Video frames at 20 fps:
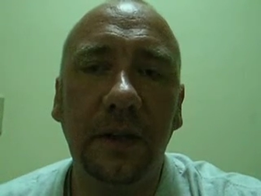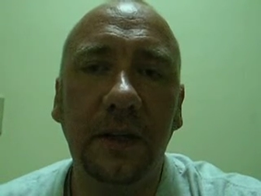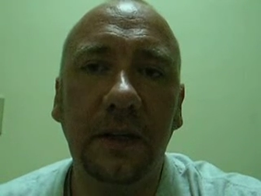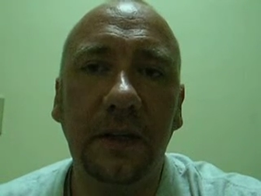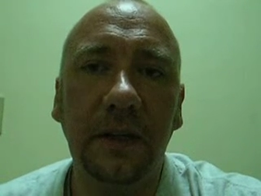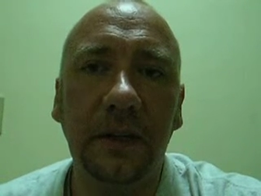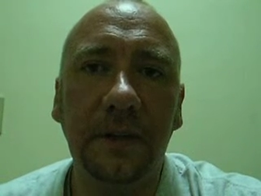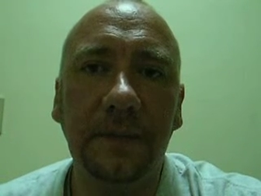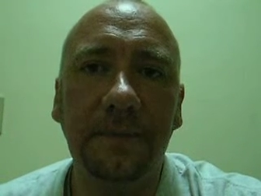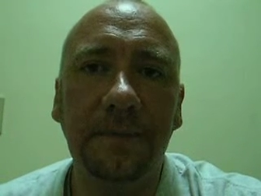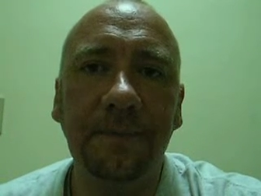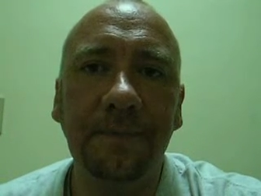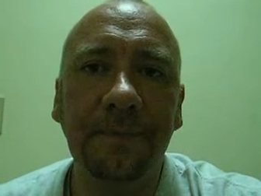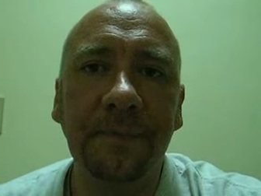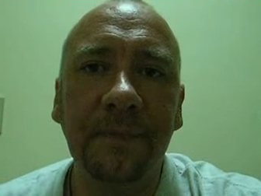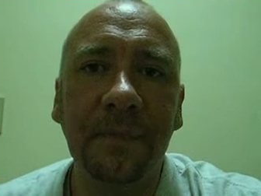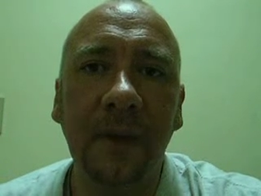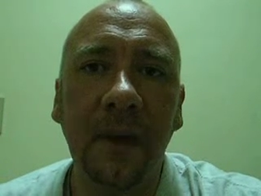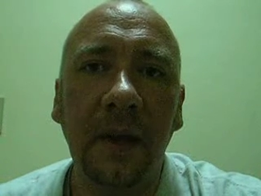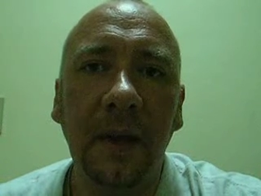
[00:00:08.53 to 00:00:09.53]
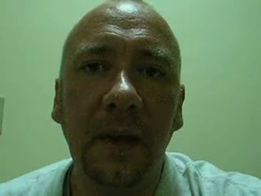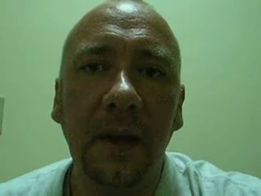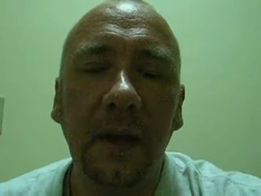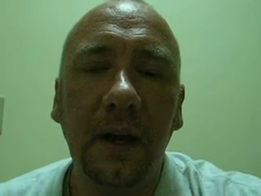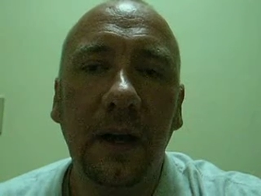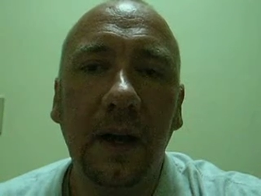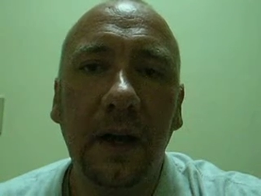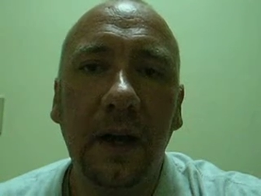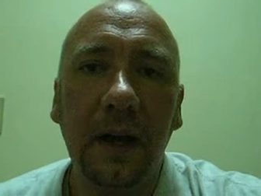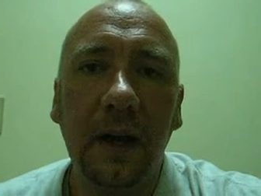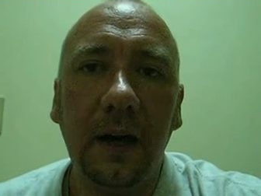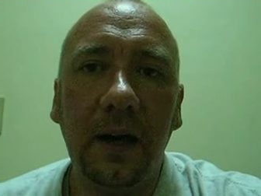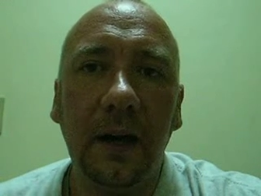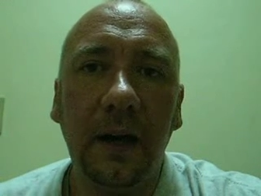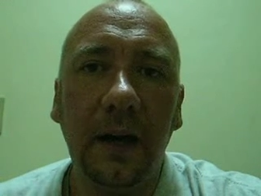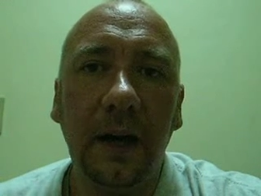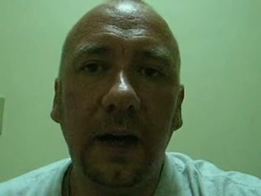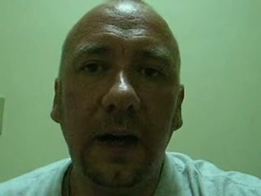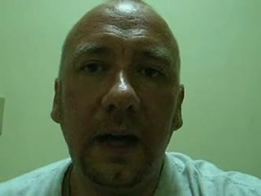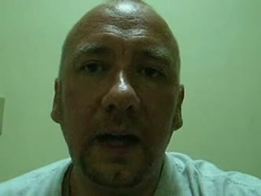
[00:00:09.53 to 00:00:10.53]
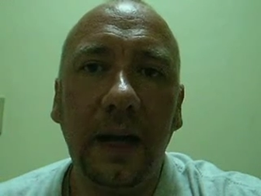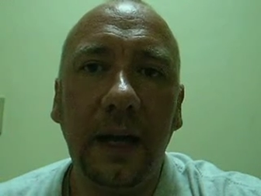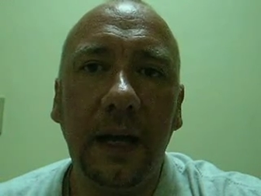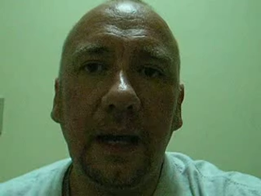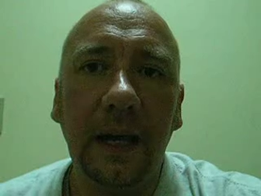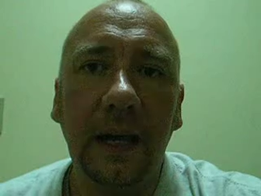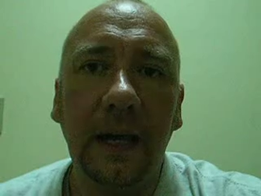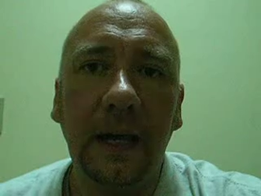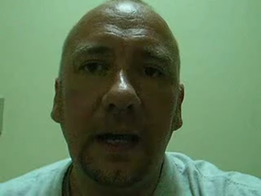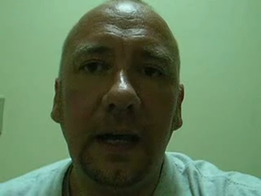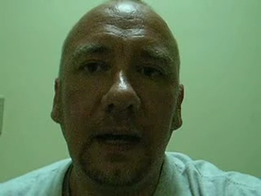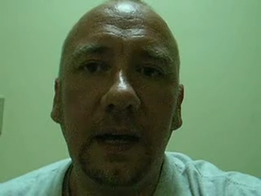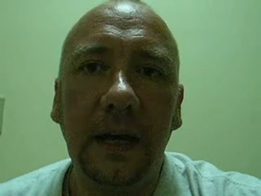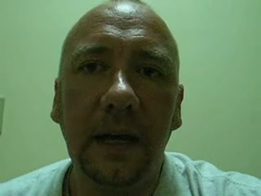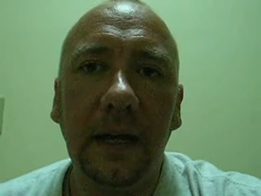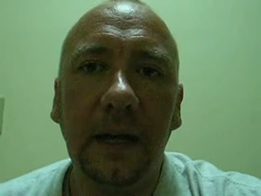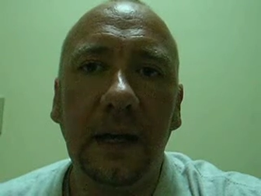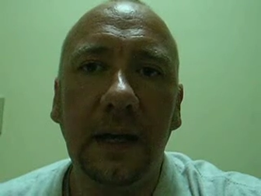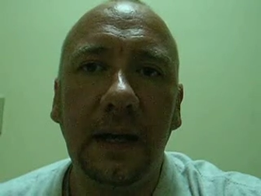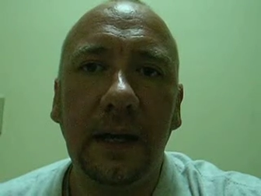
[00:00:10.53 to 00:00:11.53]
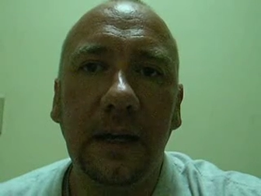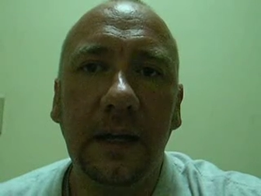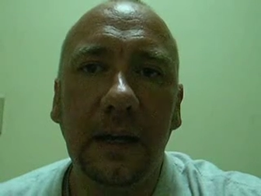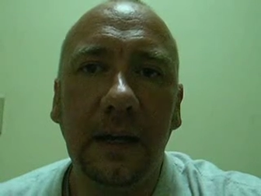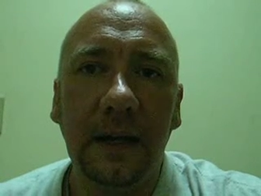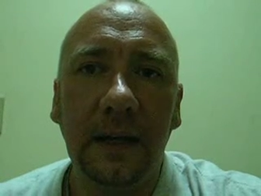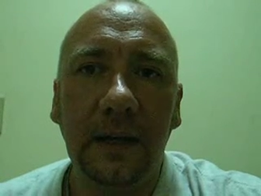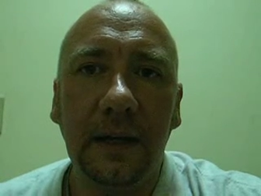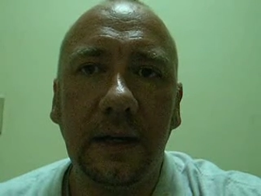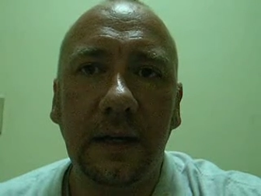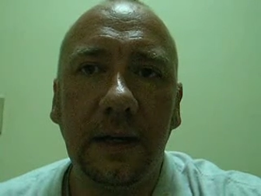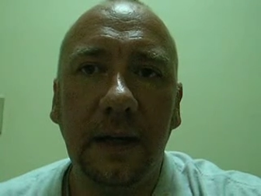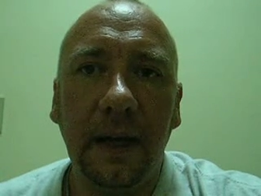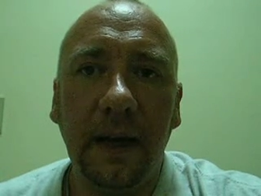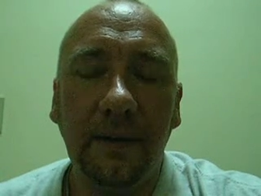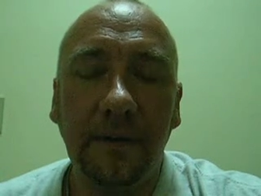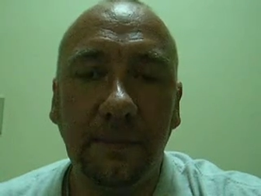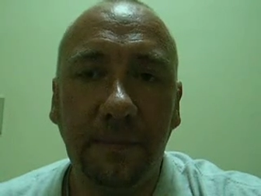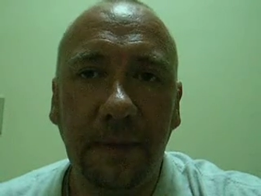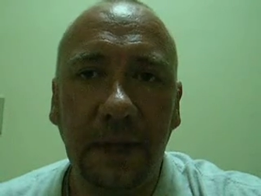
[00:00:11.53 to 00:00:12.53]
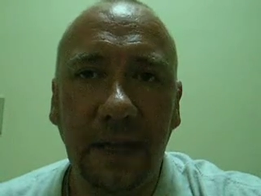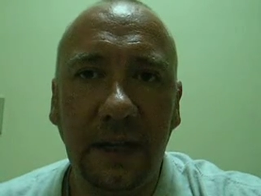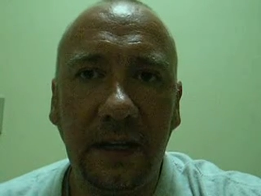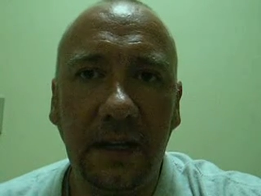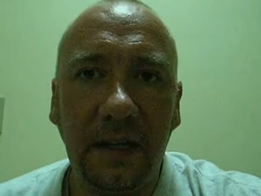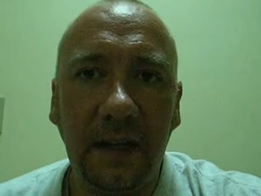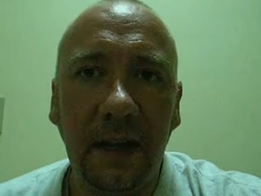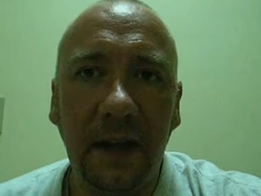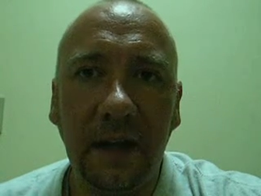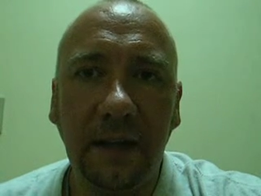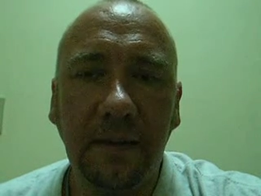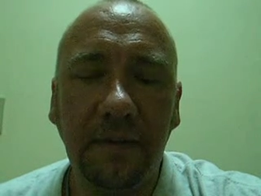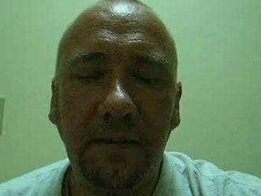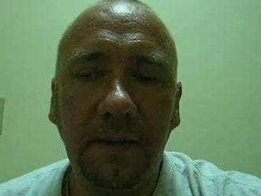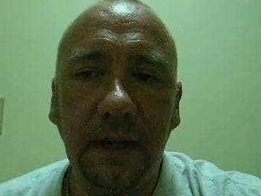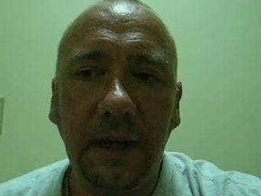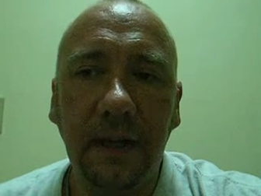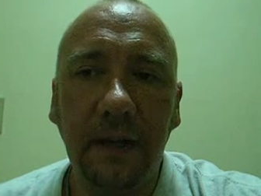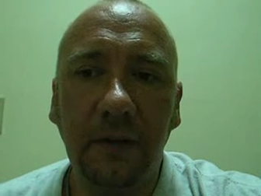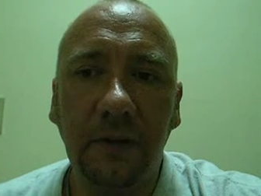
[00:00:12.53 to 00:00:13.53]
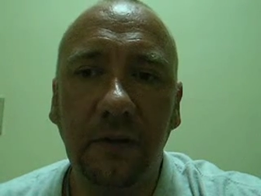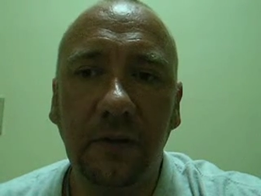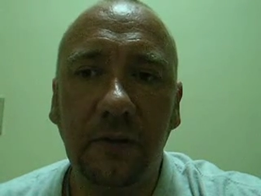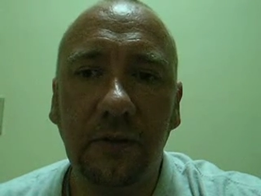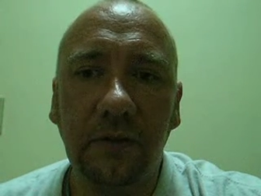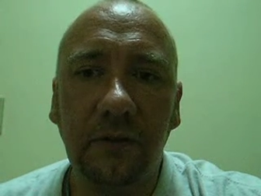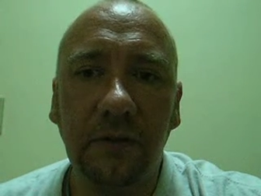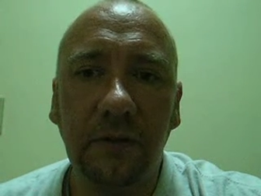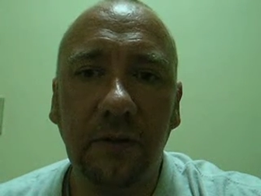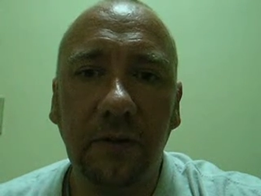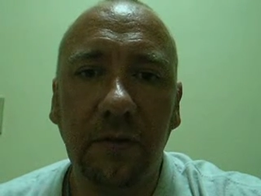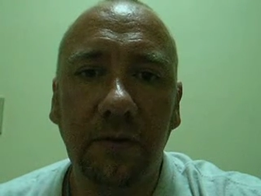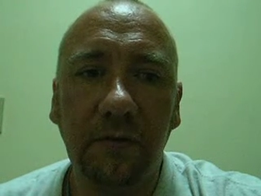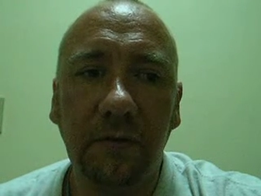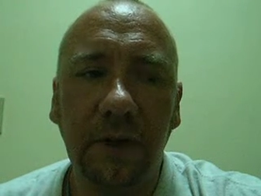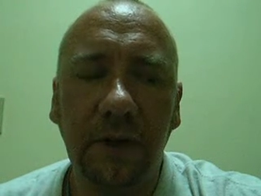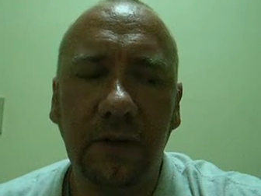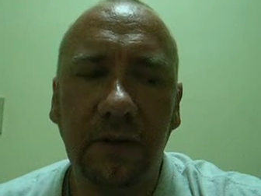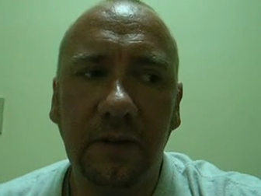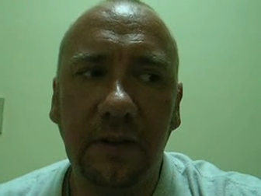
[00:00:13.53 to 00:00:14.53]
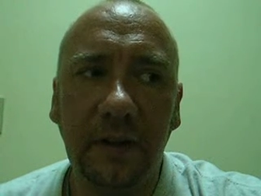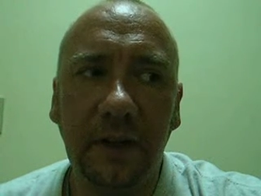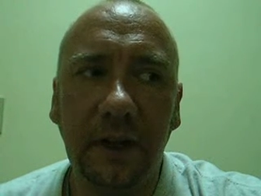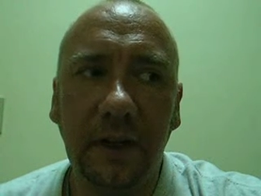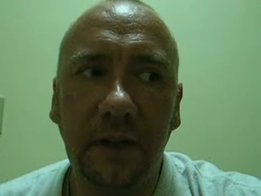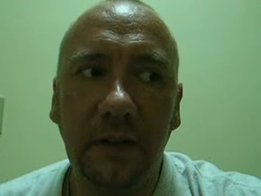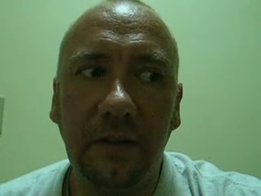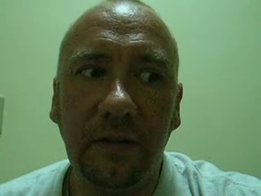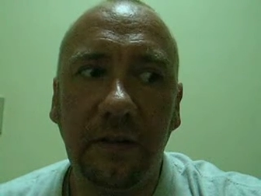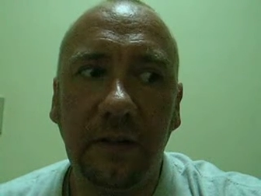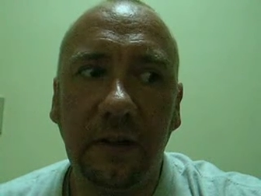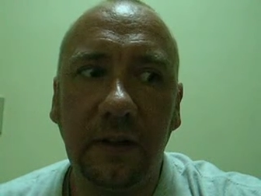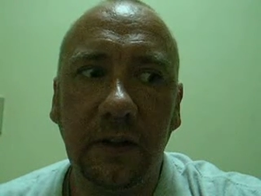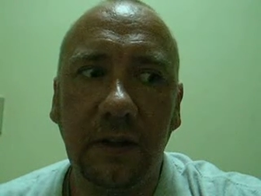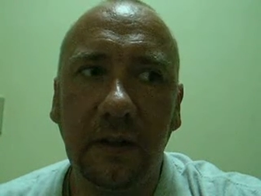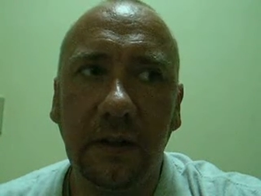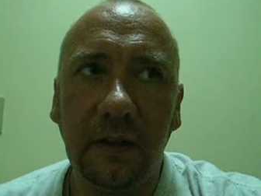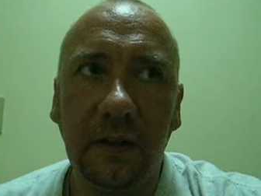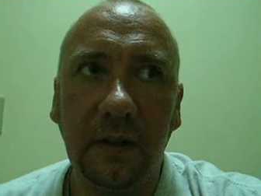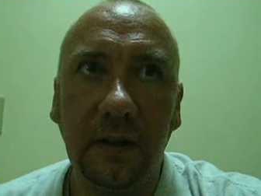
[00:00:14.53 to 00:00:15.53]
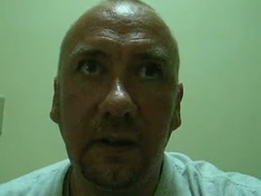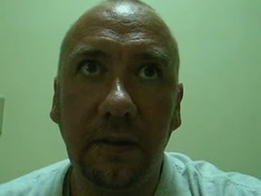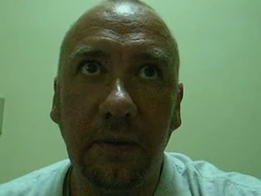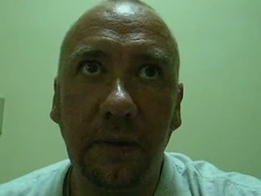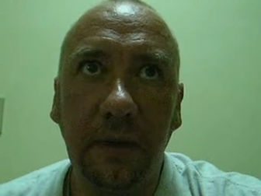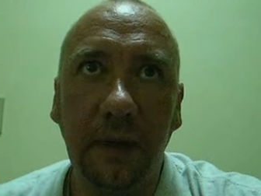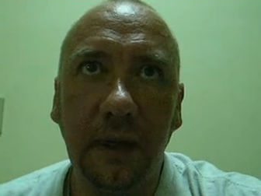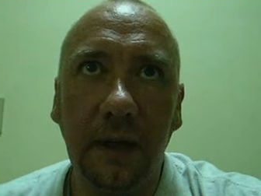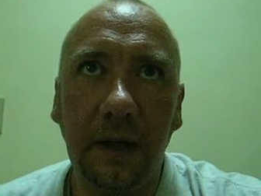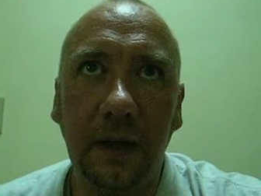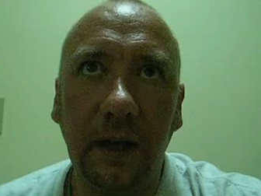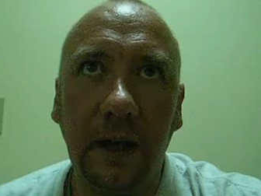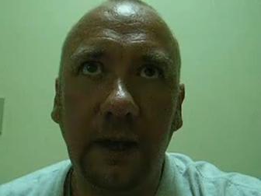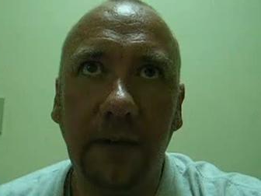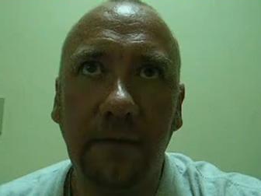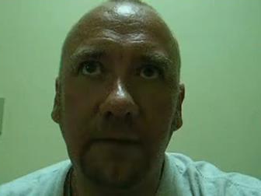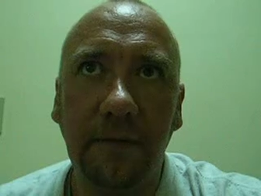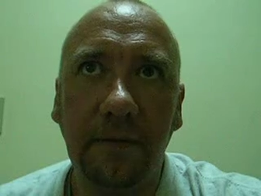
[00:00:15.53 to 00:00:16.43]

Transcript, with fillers: Um, I haven't made any vlogs recently, at least I don't think I have.